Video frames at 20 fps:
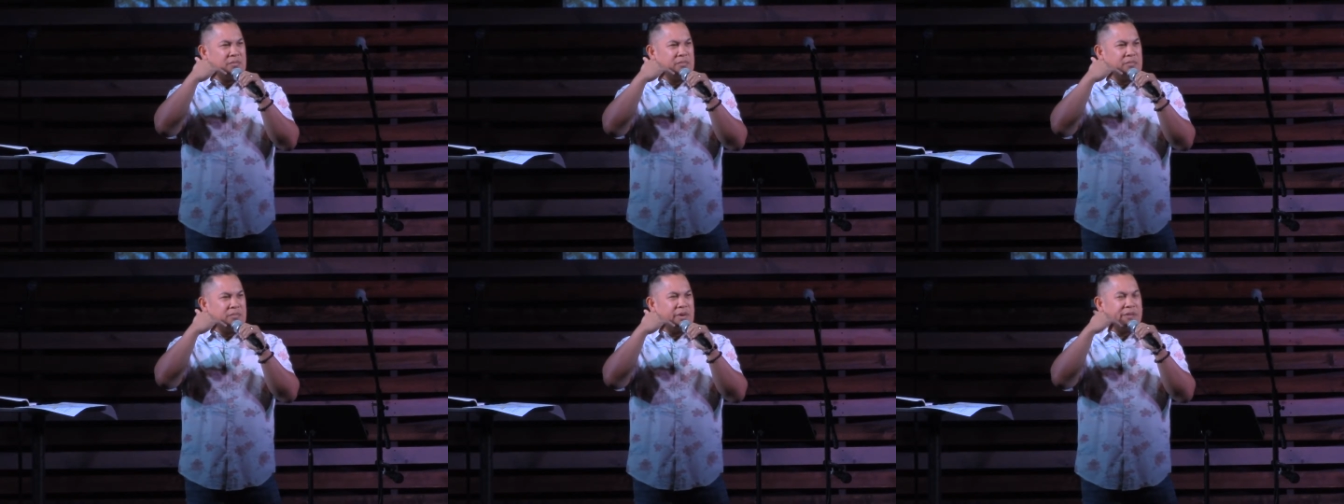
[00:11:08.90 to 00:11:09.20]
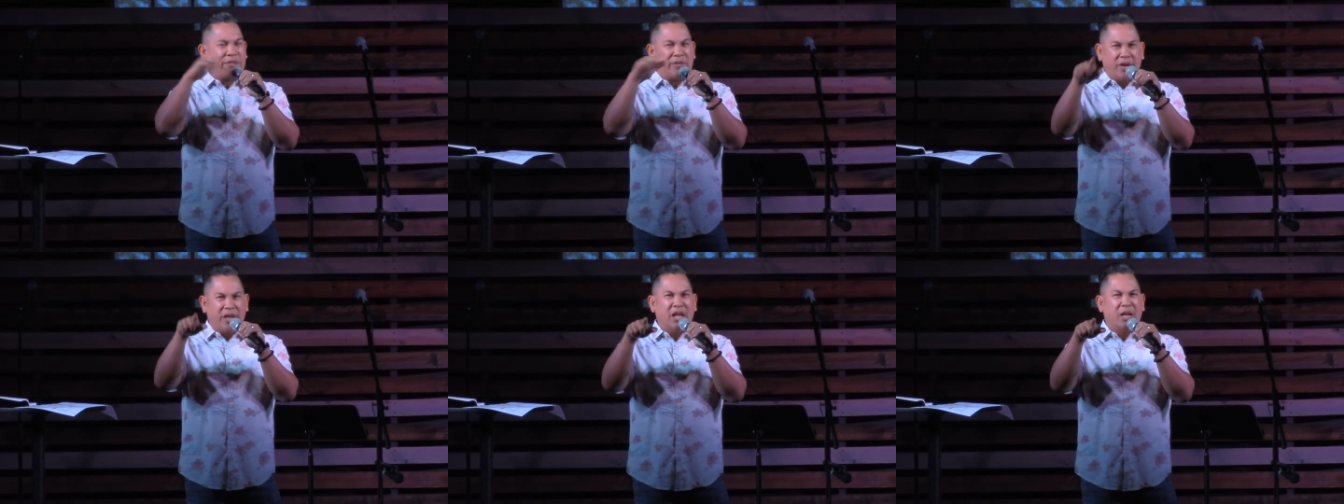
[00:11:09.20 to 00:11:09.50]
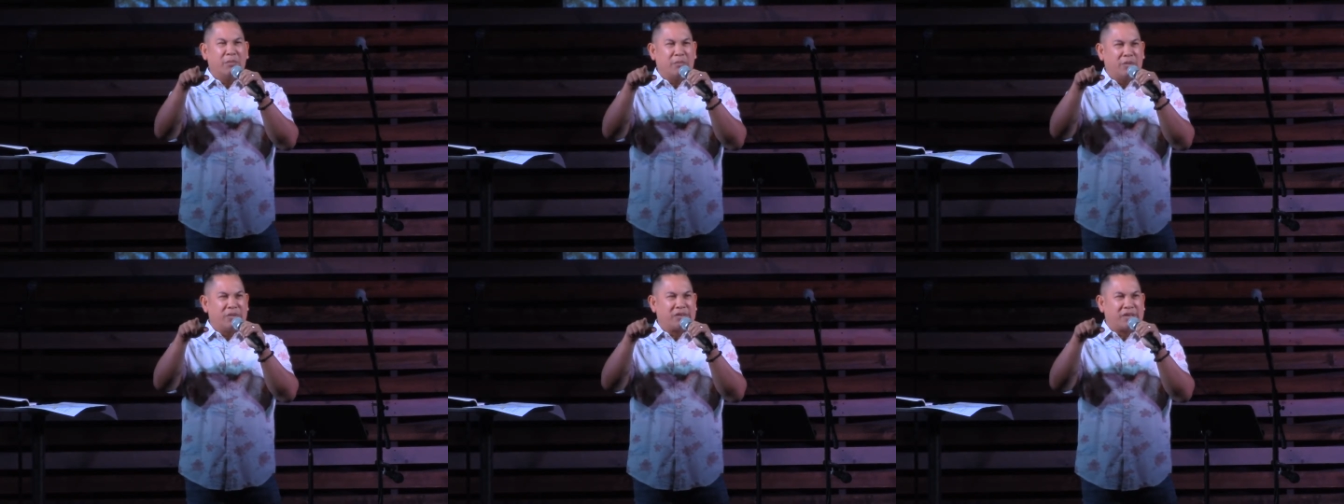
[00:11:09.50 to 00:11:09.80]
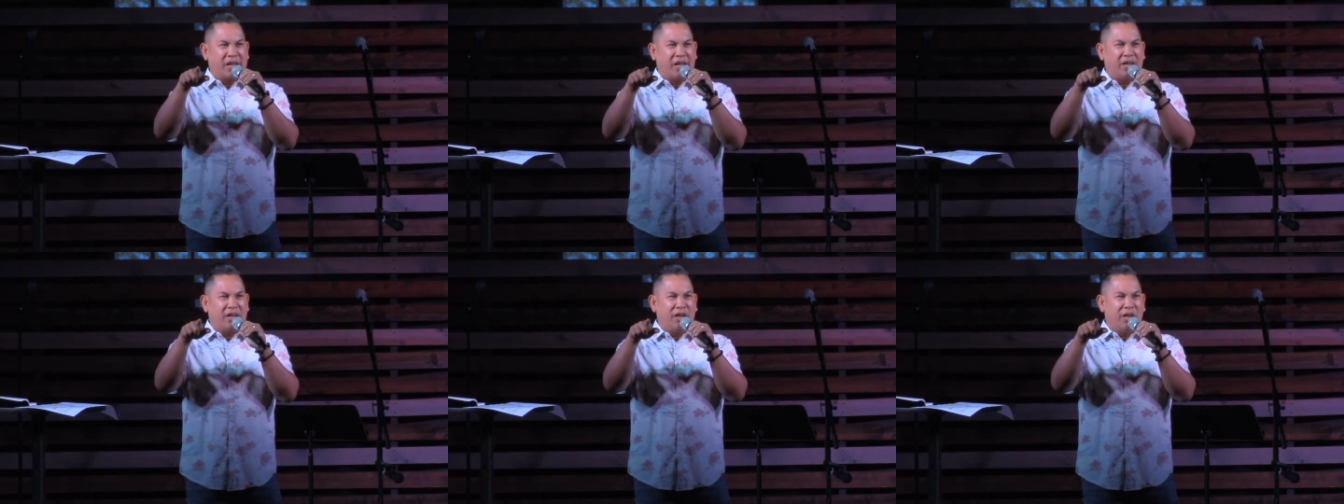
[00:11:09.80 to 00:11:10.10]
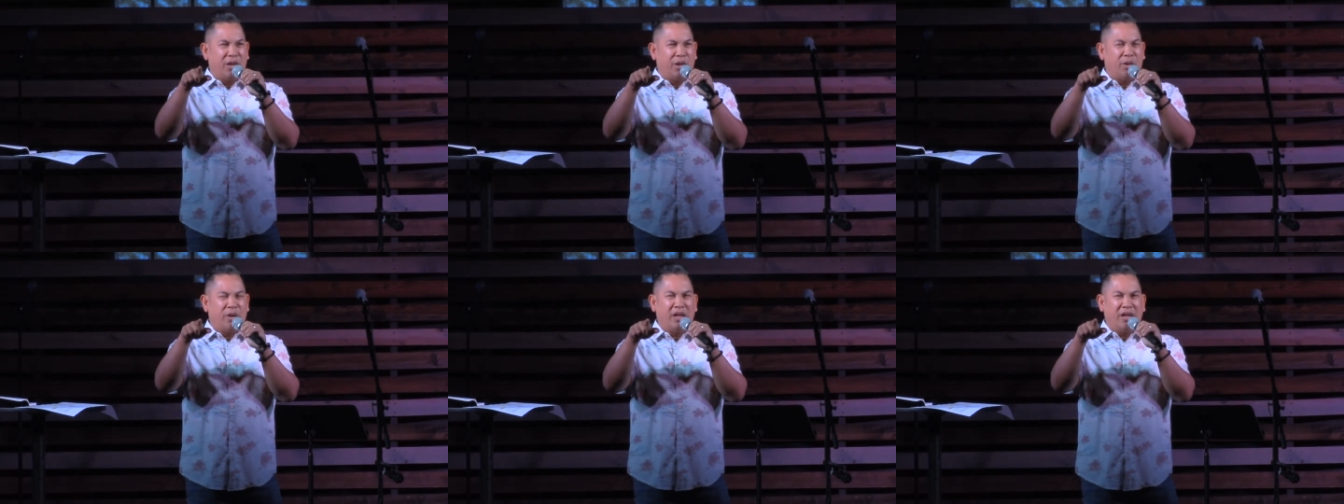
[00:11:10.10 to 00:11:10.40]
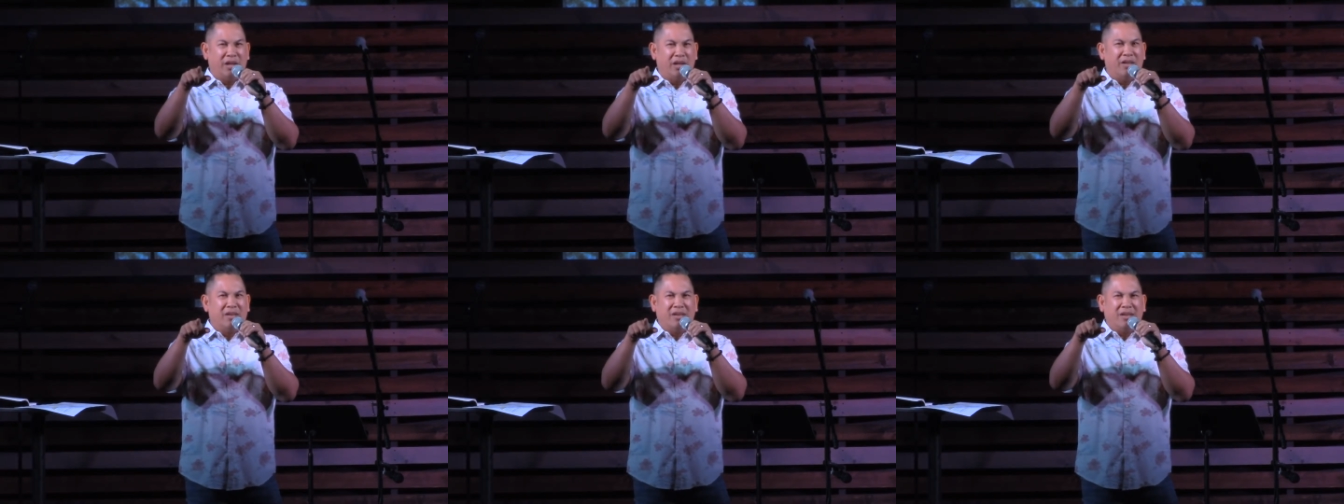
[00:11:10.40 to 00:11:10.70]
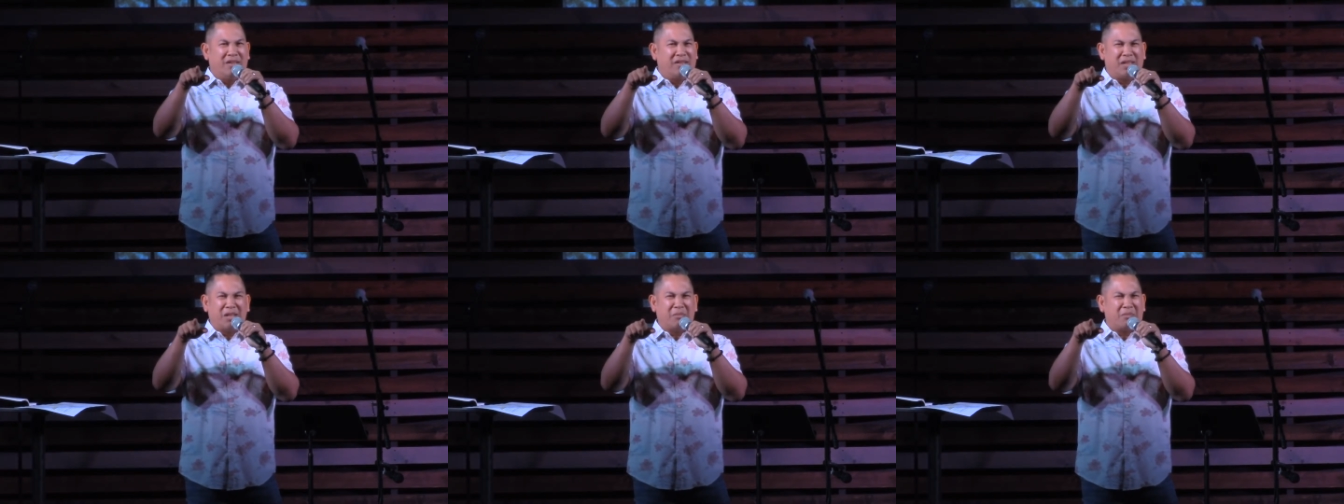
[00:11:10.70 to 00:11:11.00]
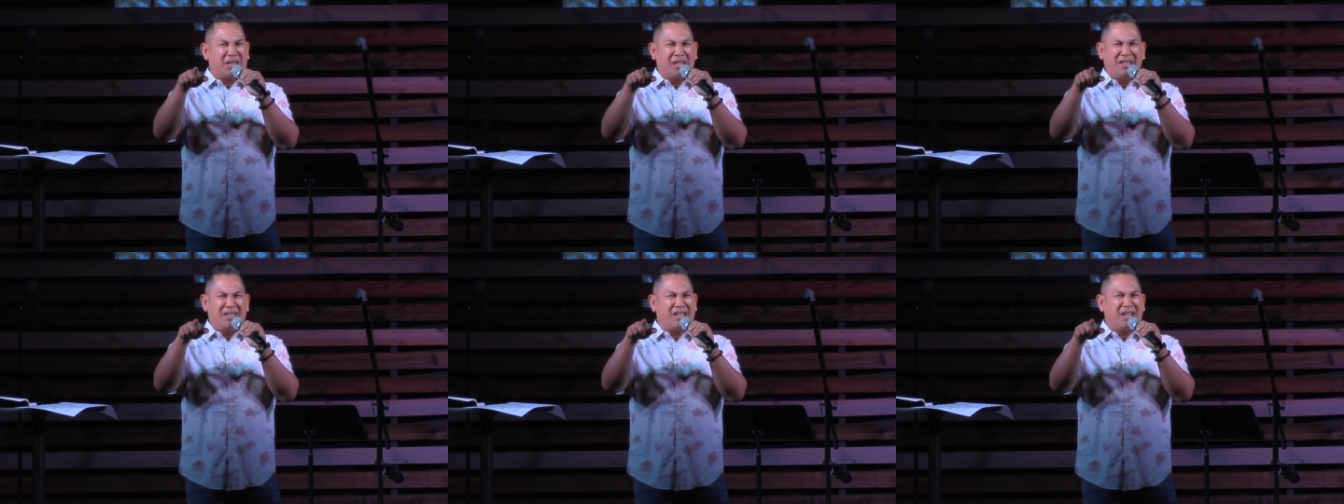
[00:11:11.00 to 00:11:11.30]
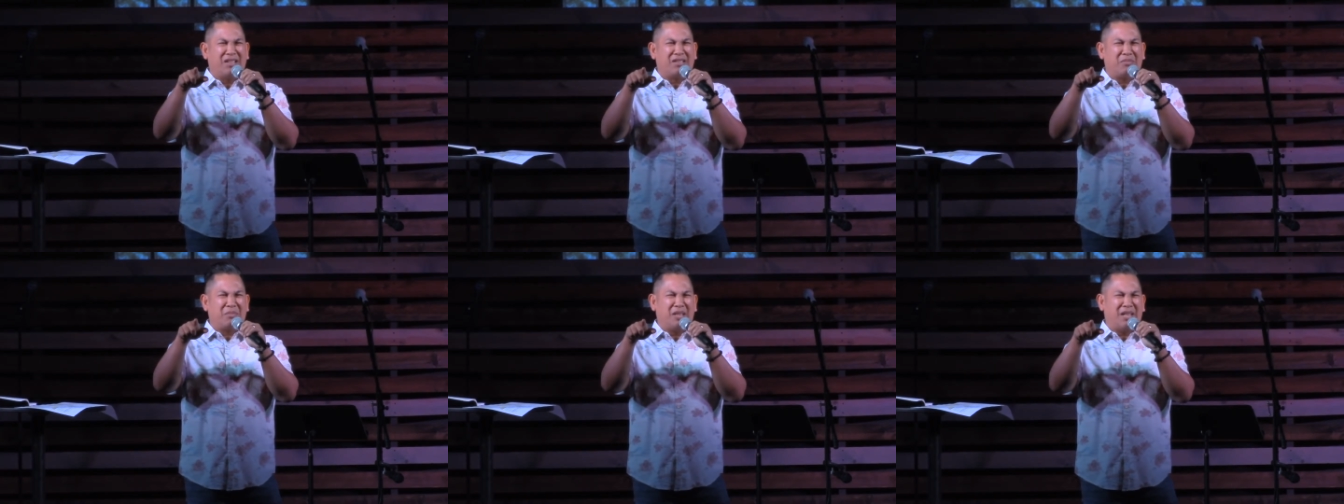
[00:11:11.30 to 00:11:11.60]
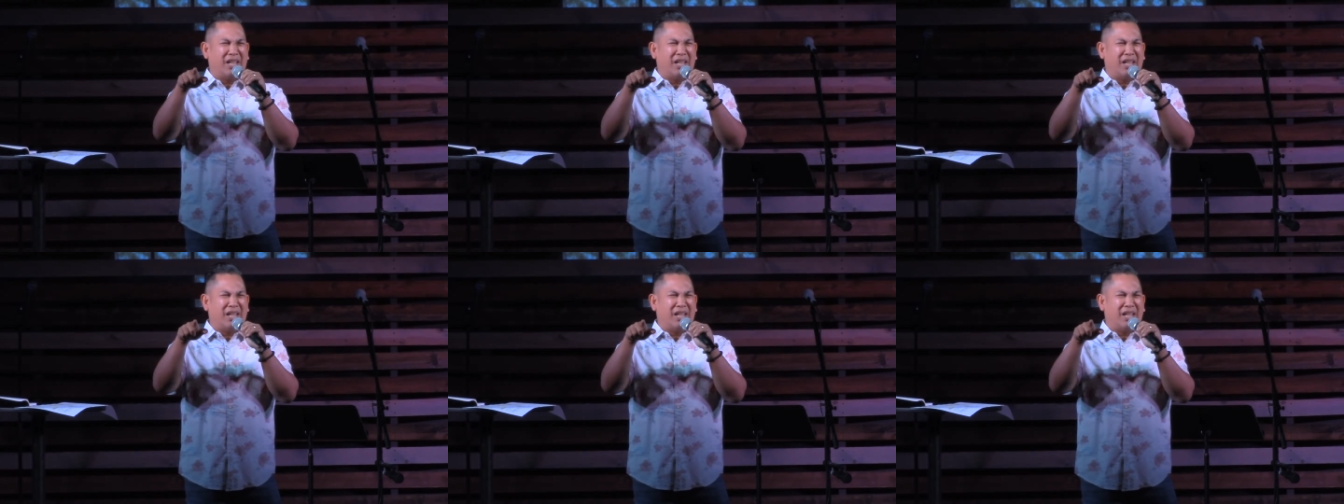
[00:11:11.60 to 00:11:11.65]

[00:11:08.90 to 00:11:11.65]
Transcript: But for him, it was like, you know what? Something tells me